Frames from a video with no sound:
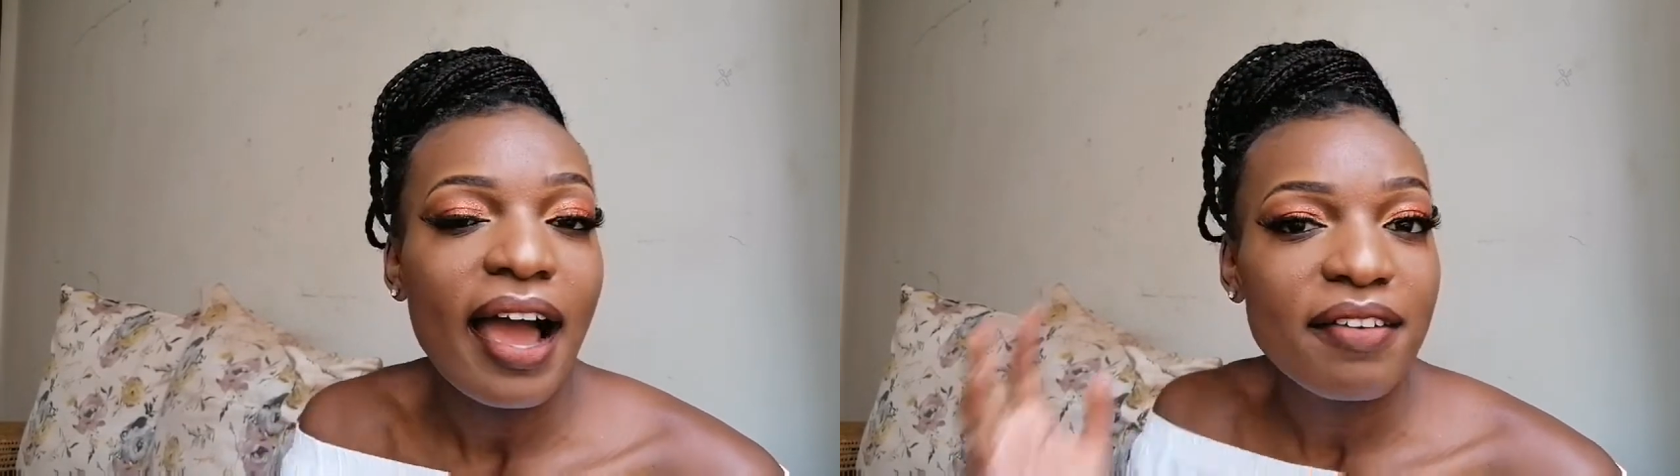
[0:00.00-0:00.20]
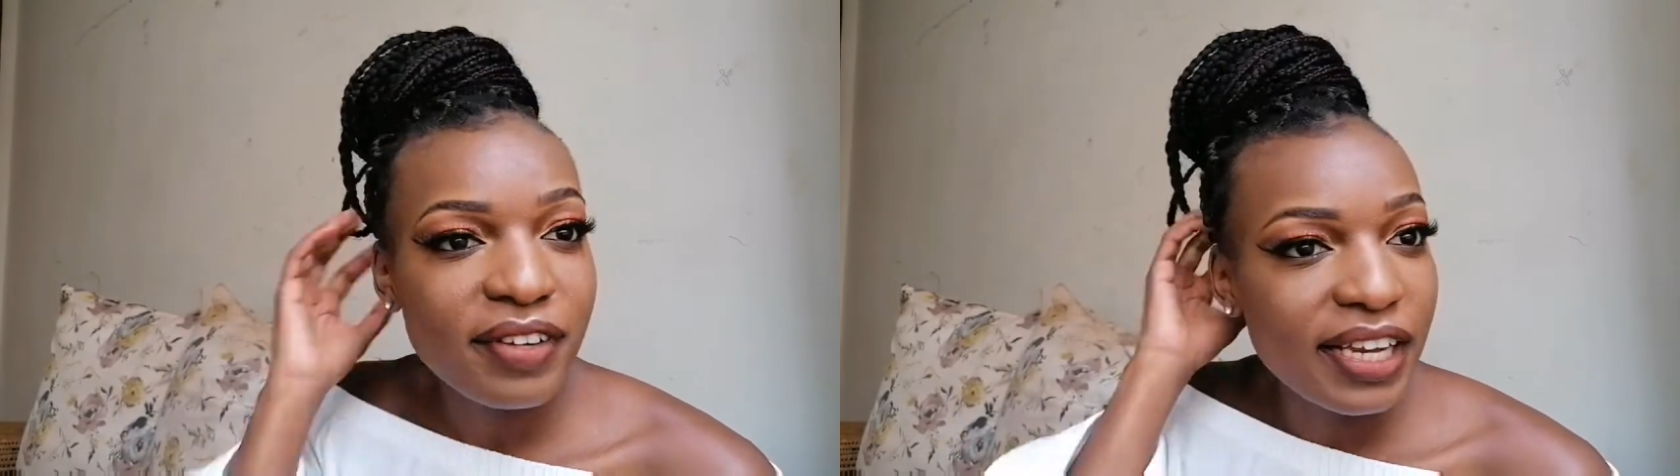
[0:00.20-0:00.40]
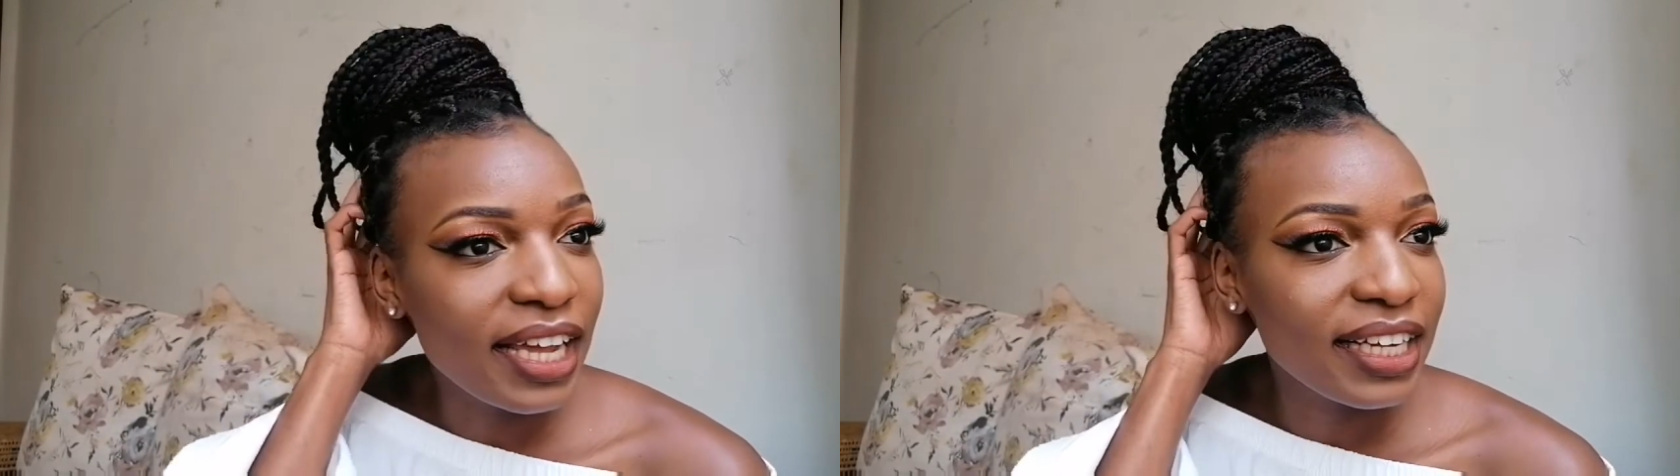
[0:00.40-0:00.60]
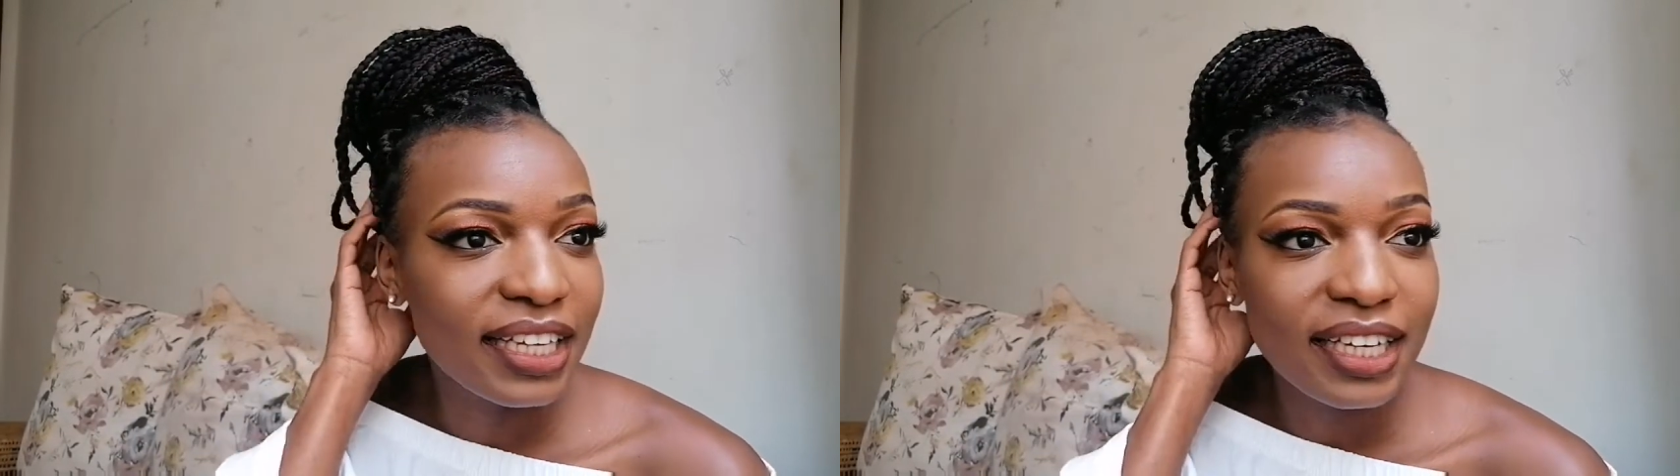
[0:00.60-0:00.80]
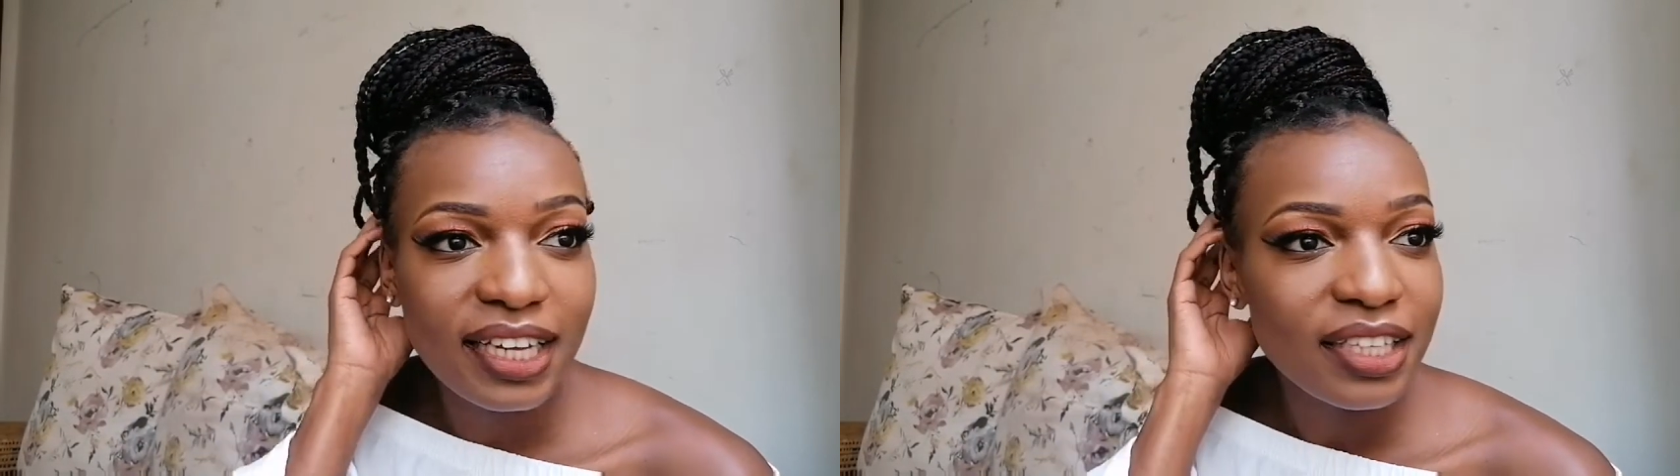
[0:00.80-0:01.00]
I feel
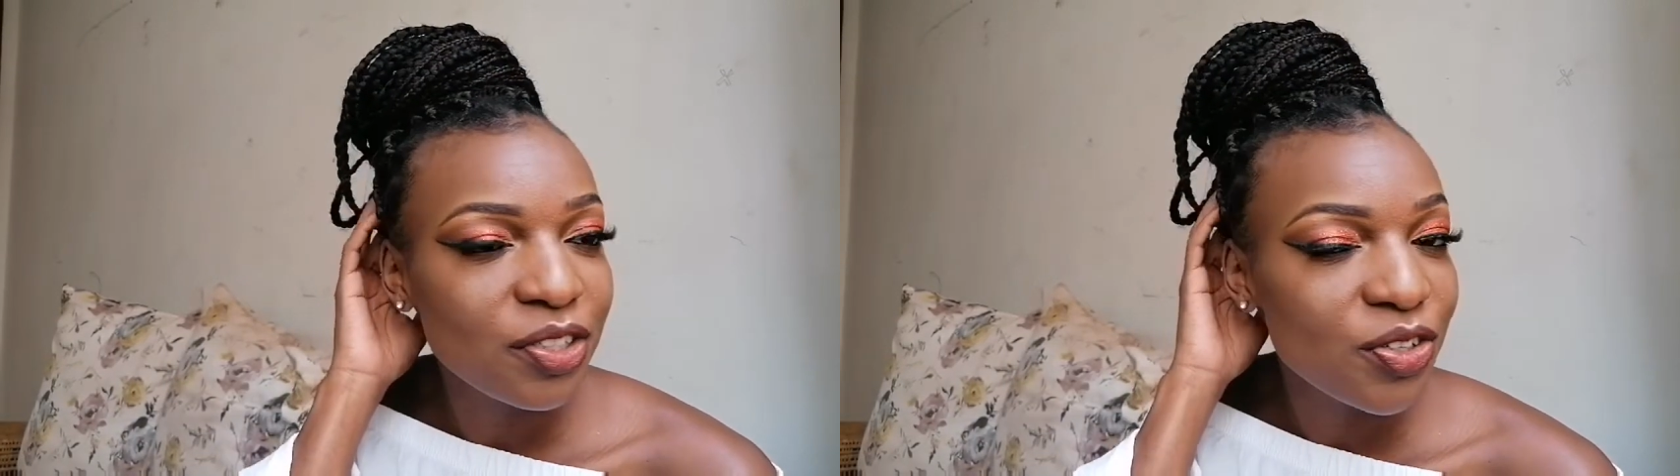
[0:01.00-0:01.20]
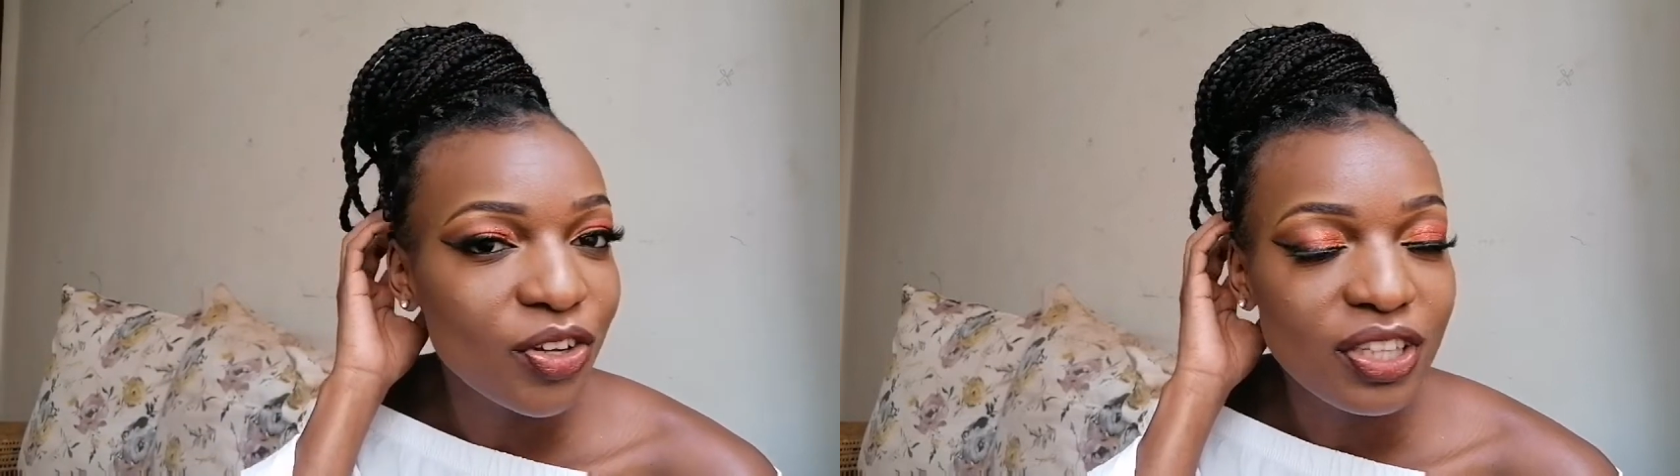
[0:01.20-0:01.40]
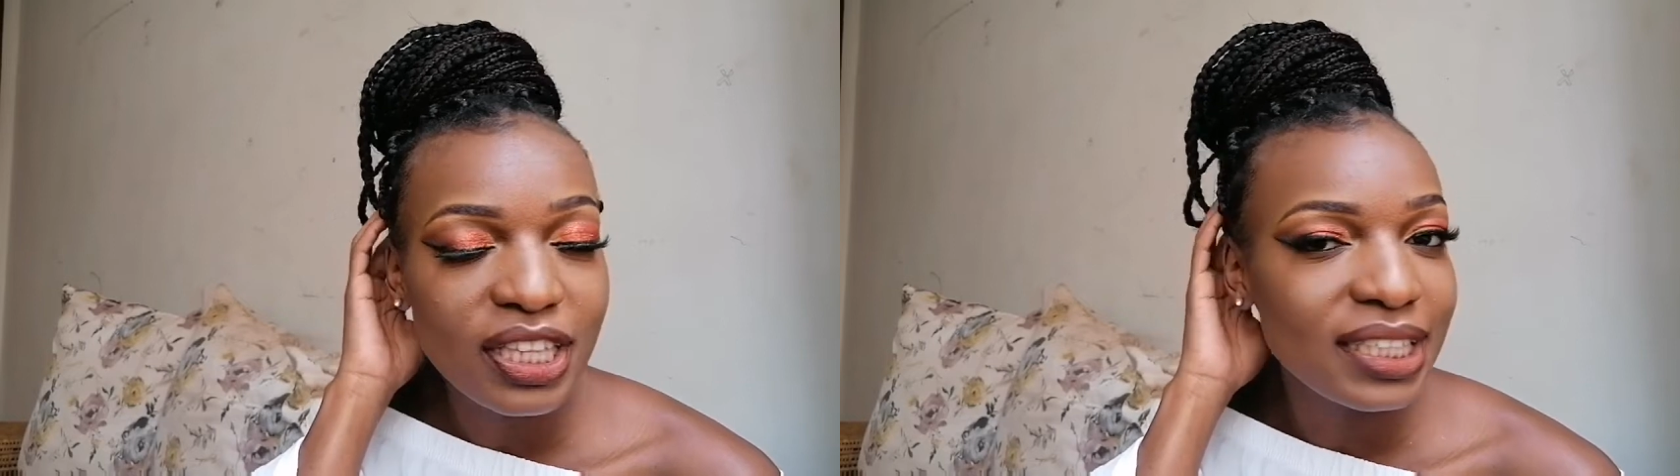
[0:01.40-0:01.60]
like, you know,